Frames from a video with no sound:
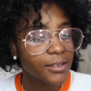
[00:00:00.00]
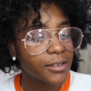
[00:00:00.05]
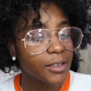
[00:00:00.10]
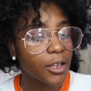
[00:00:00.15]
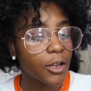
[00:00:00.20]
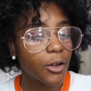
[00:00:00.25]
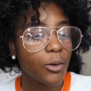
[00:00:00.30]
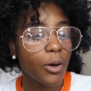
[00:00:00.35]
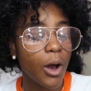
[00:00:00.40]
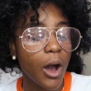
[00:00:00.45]

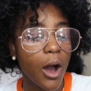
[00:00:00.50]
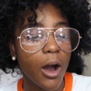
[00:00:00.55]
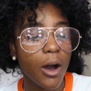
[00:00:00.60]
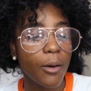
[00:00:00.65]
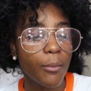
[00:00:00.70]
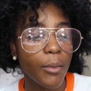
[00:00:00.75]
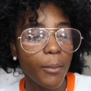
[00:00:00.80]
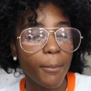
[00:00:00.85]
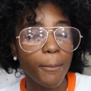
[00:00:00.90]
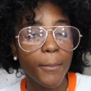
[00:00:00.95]
so
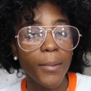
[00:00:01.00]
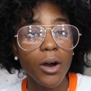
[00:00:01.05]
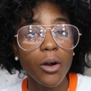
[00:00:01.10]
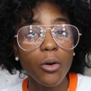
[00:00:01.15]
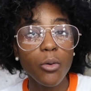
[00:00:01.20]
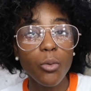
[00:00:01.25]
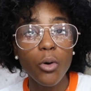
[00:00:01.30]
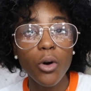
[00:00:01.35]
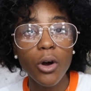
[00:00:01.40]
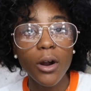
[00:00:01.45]
um,
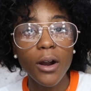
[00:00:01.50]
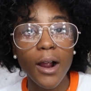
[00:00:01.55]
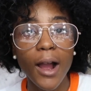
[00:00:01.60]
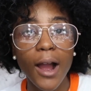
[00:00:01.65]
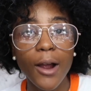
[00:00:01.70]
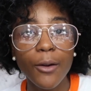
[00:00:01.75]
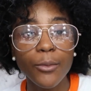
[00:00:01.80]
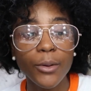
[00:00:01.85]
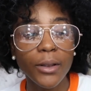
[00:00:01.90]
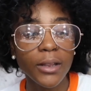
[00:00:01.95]

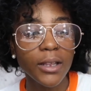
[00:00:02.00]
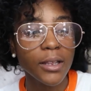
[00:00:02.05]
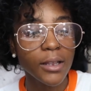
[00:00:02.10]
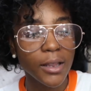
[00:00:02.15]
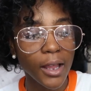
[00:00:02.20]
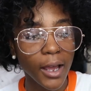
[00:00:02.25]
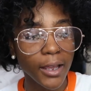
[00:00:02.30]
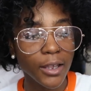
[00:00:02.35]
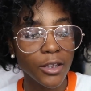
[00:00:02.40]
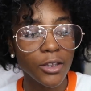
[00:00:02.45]
I really
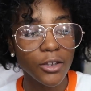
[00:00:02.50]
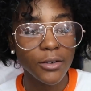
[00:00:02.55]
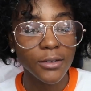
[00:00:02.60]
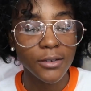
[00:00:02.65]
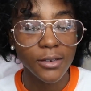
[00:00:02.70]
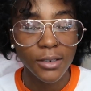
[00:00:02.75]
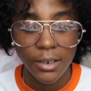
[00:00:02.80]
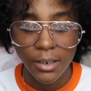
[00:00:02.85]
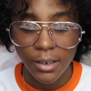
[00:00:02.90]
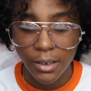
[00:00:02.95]
like
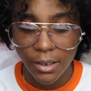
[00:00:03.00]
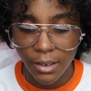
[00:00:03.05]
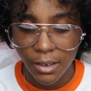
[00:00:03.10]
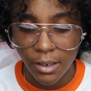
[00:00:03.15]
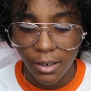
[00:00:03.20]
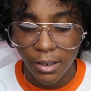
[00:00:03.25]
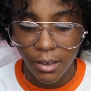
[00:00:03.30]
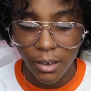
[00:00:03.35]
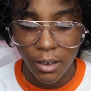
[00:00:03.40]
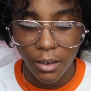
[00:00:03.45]
using it
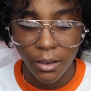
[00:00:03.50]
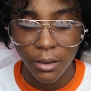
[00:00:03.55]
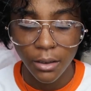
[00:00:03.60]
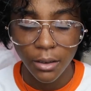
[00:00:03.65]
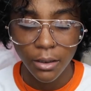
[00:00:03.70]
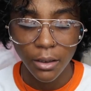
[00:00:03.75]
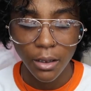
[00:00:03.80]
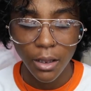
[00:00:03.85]
in a, uh,